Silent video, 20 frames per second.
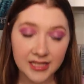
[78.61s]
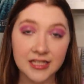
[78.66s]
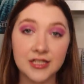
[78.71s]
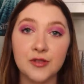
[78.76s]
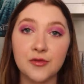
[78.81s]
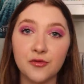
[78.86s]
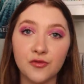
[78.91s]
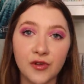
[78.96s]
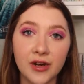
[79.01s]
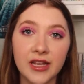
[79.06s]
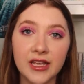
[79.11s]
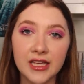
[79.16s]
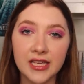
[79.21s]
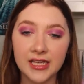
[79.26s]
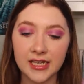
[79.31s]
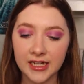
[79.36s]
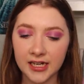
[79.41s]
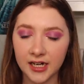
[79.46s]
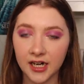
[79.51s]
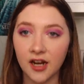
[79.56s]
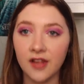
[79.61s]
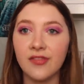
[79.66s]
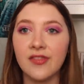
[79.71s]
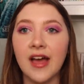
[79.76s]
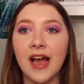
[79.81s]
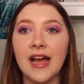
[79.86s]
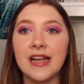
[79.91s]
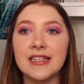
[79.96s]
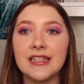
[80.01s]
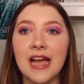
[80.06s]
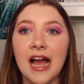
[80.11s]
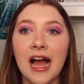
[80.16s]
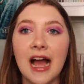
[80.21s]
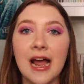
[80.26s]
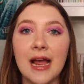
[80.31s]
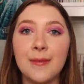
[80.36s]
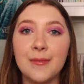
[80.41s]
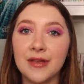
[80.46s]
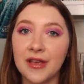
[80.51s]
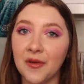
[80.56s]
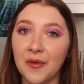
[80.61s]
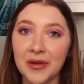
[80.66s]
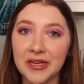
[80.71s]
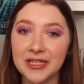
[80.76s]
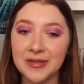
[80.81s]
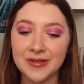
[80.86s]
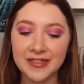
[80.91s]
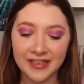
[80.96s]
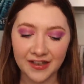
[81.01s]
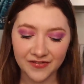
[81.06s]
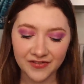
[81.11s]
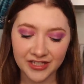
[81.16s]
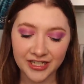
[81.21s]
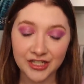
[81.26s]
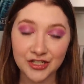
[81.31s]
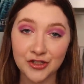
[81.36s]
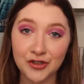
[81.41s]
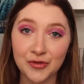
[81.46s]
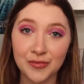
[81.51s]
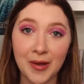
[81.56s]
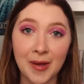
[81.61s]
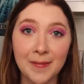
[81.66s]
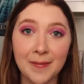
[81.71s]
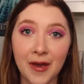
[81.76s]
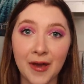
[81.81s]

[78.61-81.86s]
this ring here that I'm going to be gifting to my